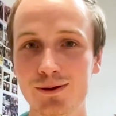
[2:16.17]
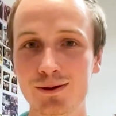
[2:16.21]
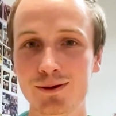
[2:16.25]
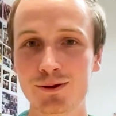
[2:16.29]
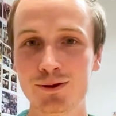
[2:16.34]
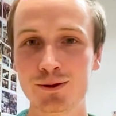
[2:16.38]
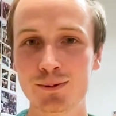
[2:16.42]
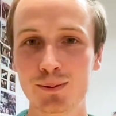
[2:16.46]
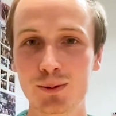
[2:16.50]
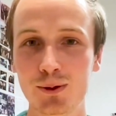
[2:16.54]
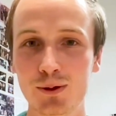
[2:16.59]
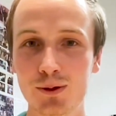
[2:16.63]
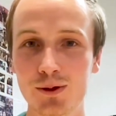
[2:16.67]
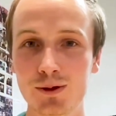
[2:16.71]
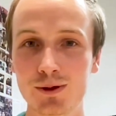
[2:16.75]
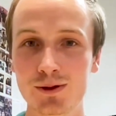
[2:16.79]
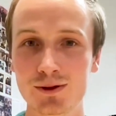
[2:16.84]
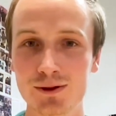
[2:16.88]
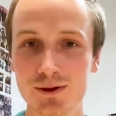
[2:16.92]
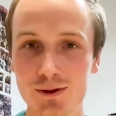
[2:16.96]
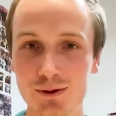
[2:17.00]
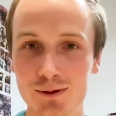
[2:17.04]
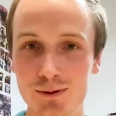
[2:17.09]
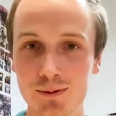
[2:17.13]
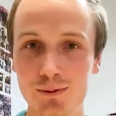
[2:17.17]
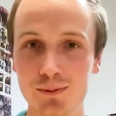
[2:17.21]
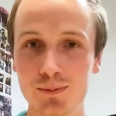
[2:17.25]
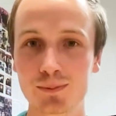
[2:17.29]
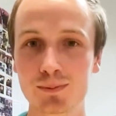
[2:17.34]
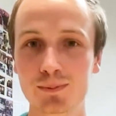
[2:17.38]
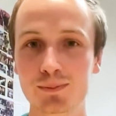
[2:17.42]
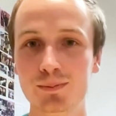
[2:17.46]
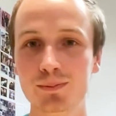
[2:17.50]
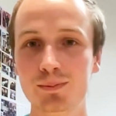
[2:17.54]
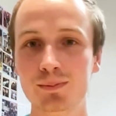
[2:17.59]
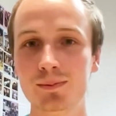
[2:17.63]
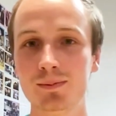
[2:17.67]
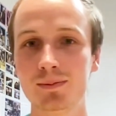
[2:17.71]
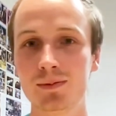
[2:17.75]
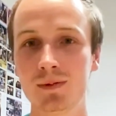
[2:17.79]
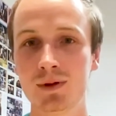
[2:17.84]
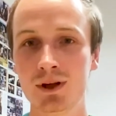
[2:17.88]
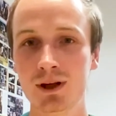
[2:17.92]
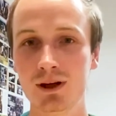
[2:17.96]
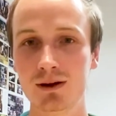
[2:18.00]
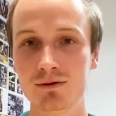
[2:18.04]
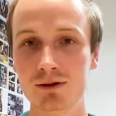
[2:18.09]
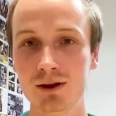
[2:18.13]
sport to
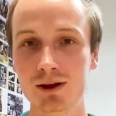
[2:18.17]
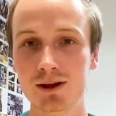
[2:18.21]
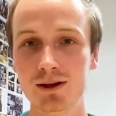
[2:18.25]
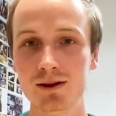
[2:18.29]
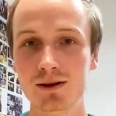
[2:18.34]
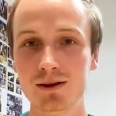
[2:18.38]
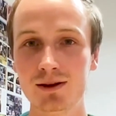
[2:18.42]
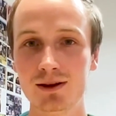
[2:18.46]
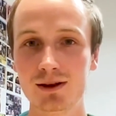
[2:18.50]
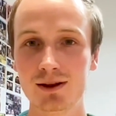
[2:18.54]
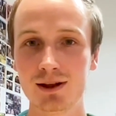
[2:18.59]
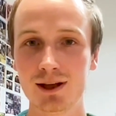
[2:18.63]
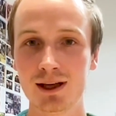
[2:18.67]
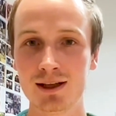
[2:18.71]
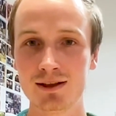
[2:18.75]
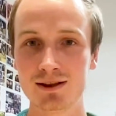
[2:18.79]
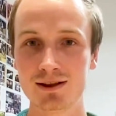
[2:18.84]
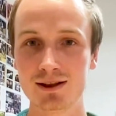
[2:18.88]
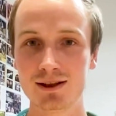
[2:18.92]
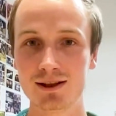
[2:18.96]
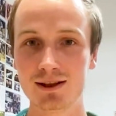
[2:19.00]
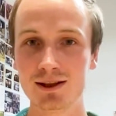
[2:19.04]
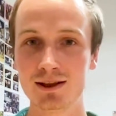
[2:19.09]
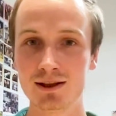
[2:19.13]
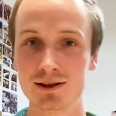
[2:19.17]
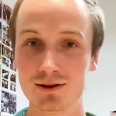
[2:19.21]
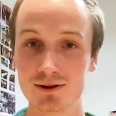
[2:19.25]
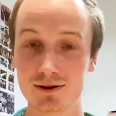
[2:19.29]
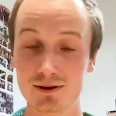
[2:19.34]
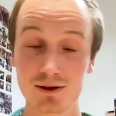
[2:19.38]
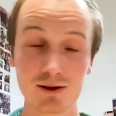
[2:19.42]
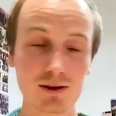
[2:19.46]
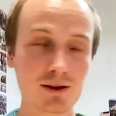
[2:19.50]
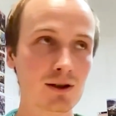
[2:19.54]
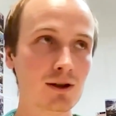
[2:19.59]
cover, as it is